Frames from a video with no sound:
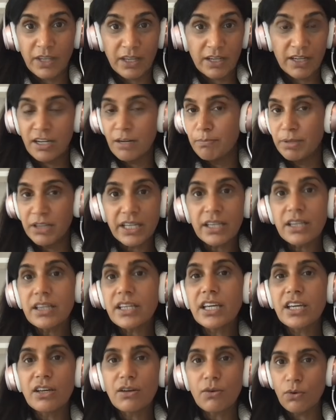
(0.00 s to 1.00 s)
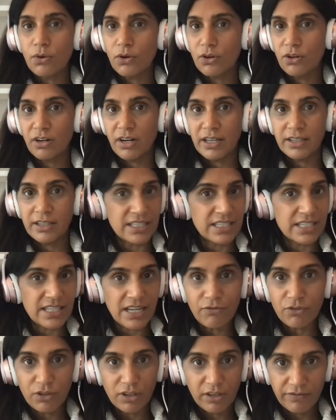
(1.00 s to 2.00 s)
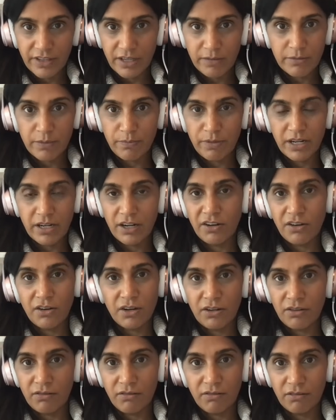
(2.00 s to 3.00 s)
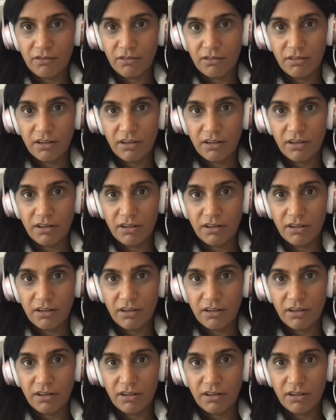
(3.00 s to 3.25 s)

completely, or at least several of them, depending on